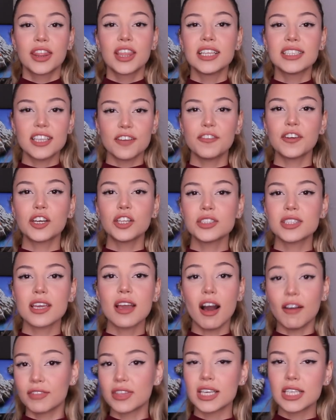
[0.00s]
The difficulty
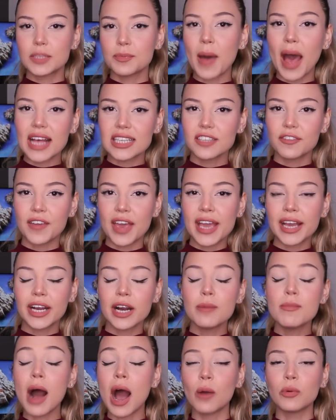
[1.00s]
of this passive
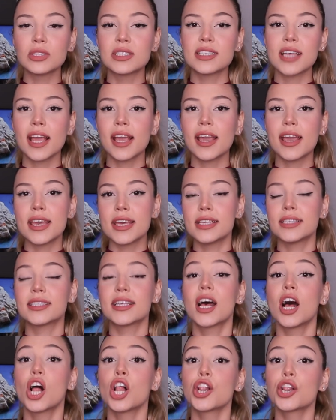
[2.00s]
income, I would say, is
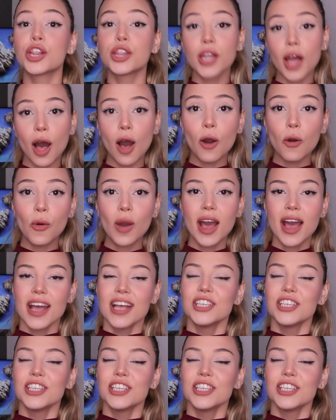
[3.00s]
low,